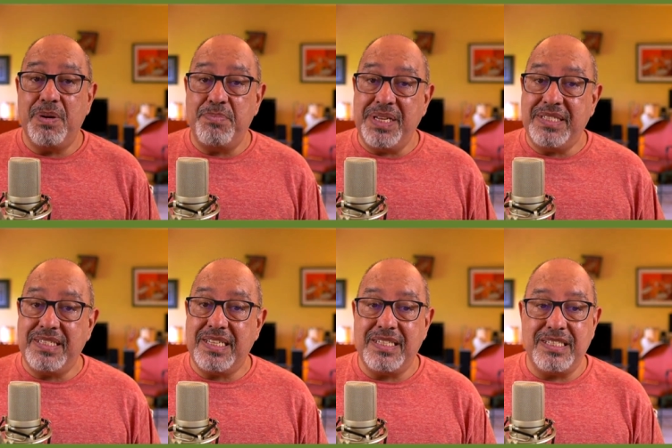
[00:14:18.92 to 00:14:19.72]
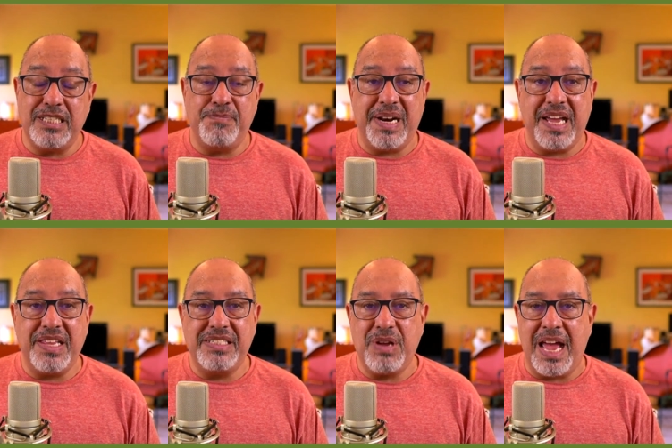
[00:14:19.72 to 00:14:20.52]
But Princesas
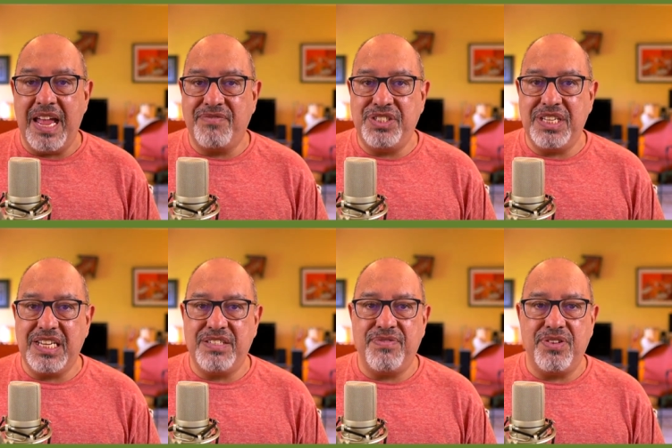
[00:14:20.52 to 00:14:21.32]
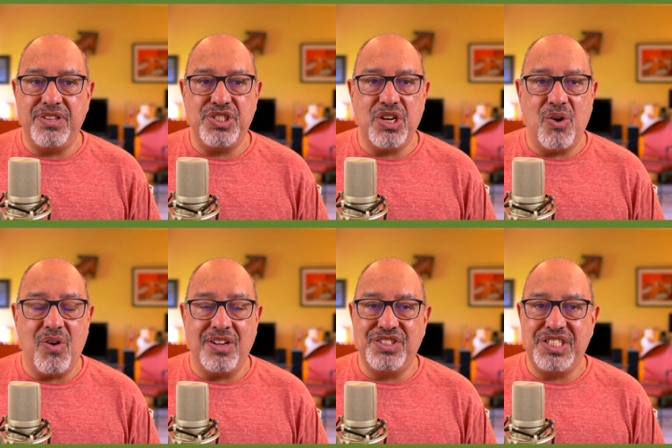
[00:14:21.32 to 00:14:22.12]
Desesperadas, I have tickets for the
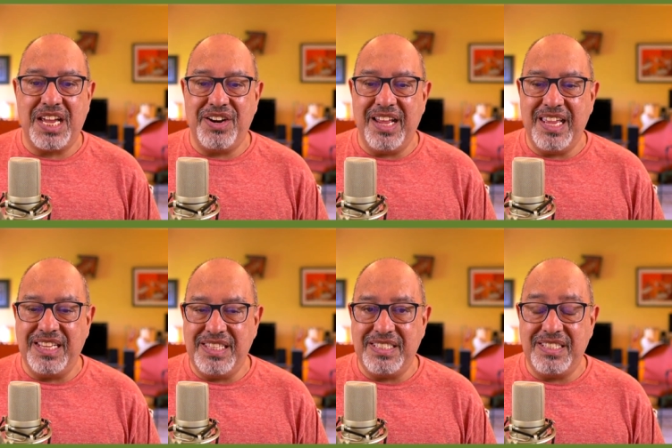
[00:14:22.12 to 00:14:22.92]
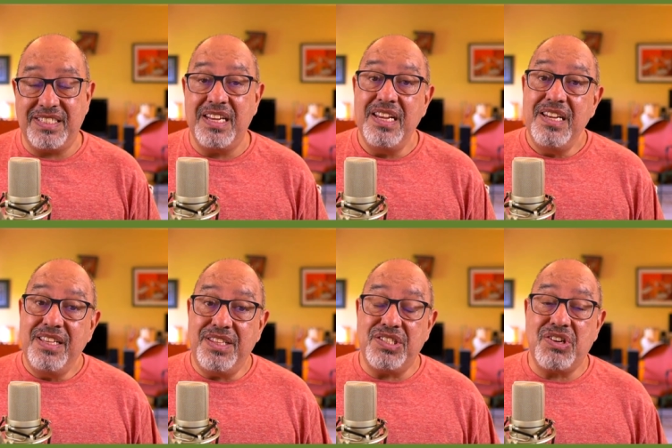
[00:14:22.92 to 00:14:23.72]
show on Saturday, and this is
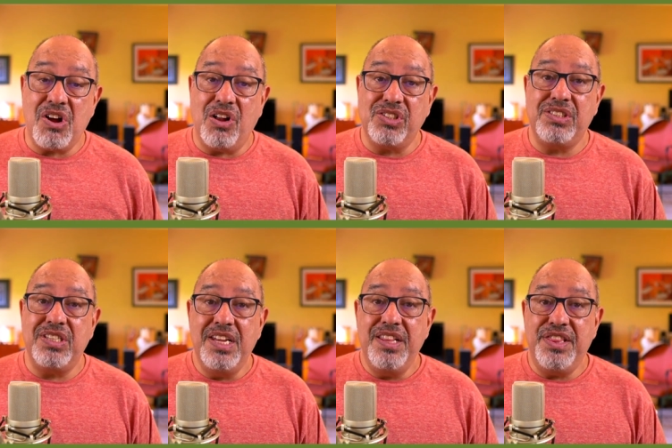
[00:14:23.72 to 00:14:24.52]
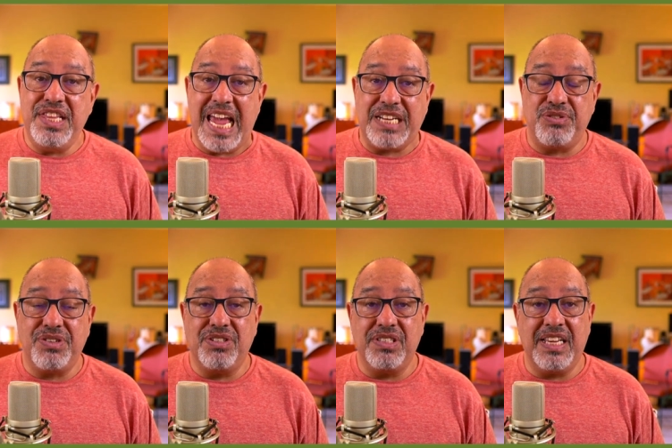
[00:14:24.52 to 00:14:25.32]
this cult
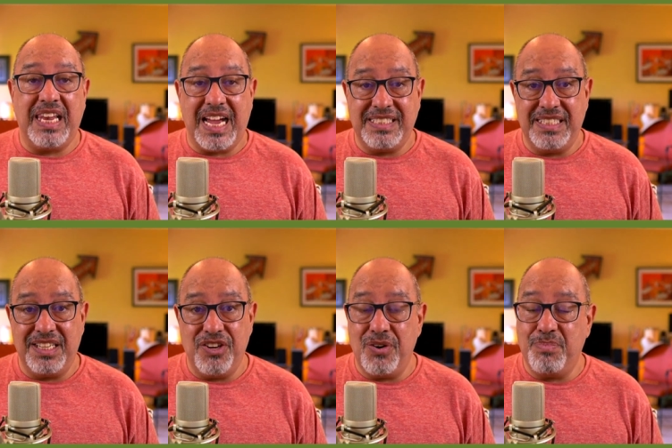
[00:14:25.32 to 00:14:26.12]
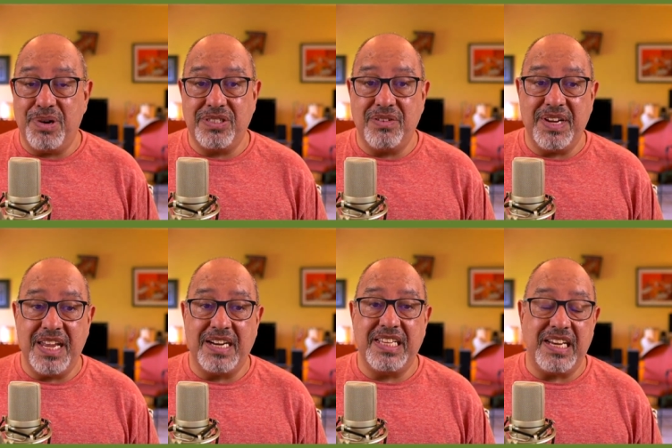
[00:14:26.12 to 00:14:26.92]
theatrical classic here in Puerto
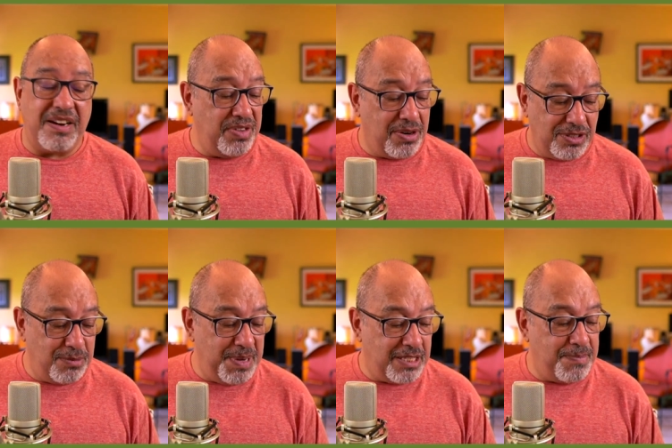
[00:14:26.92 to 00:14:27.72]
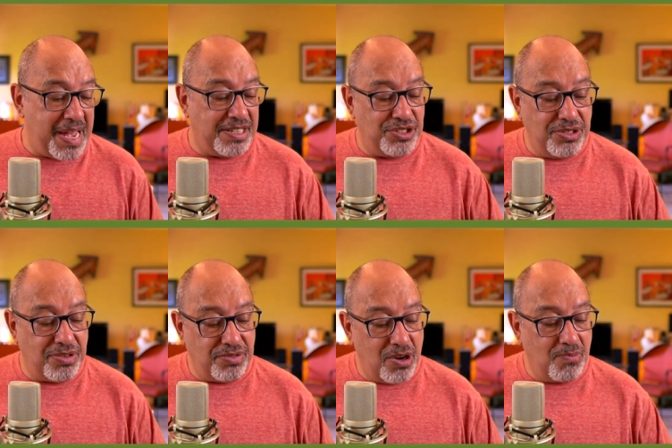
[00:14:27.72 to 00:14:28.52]
Vallarta that if you don't speak Spanish, you
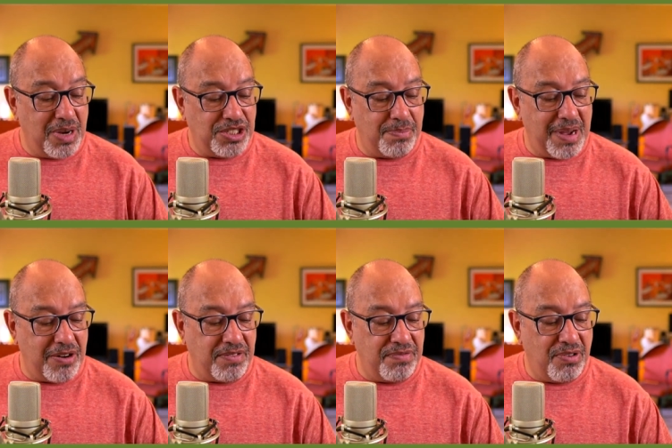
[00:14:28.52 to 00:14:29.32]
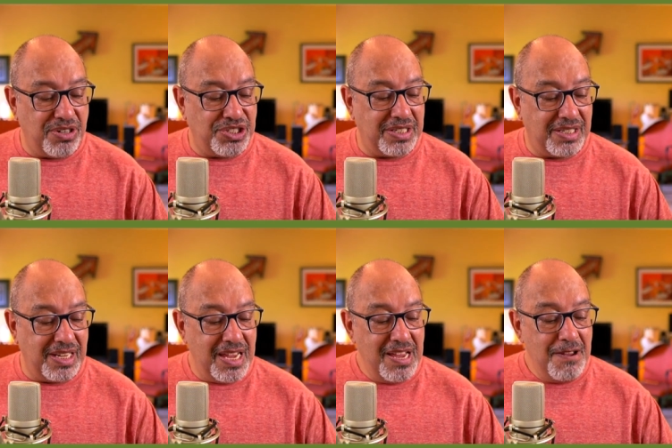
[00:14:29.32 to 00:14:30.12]
don't know much about,
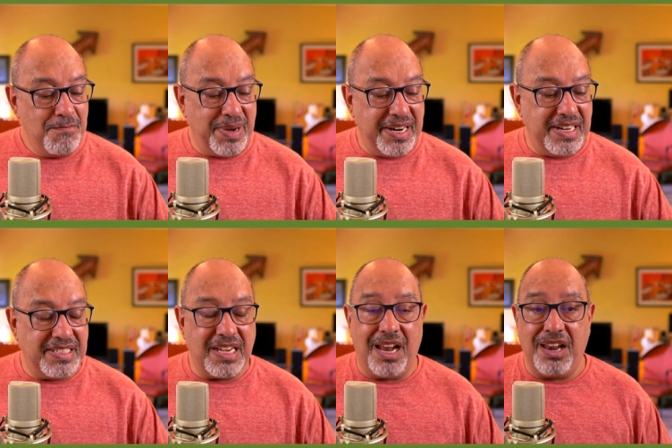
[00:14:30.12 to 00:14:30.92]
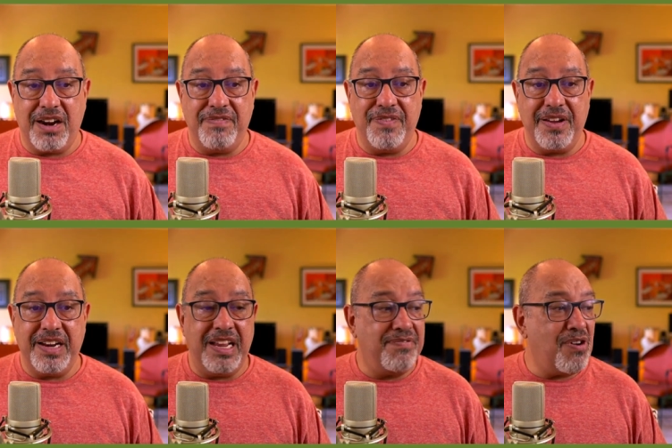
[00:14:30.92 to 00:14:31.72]
unfortunately. But it is a lot of
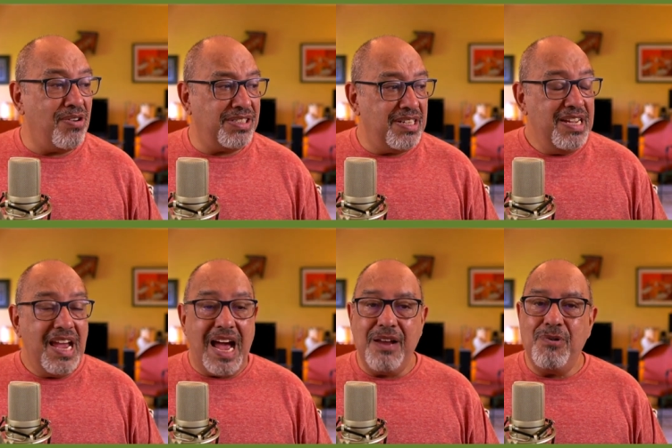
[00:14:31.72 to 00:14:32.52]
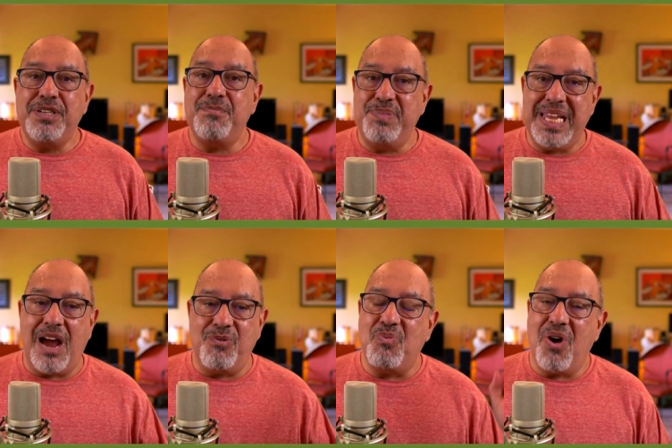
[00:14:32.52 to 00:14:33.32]
fun, and of course, I want to be
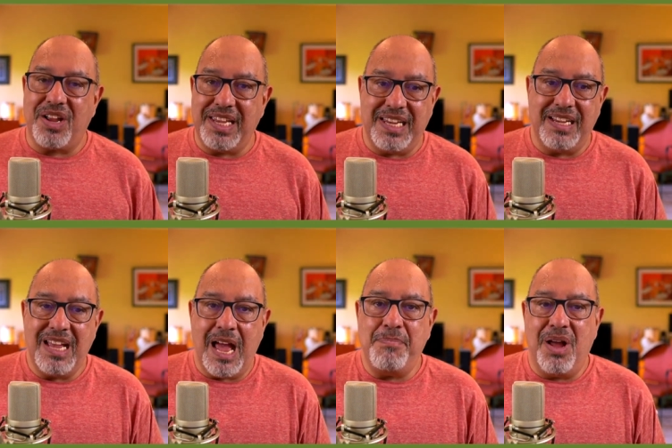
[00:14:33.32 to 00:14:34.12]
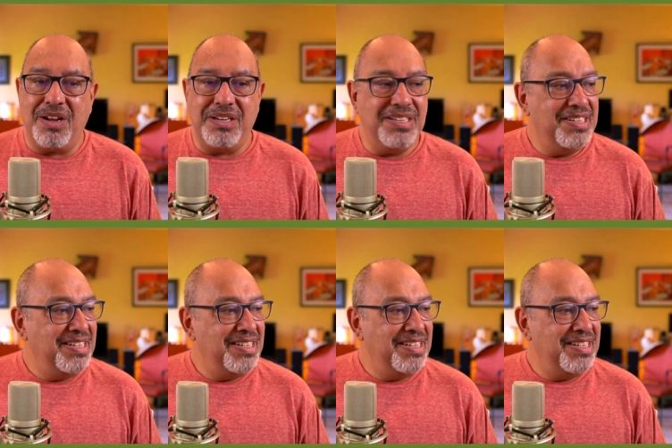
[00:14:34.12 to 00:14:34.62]
out walking among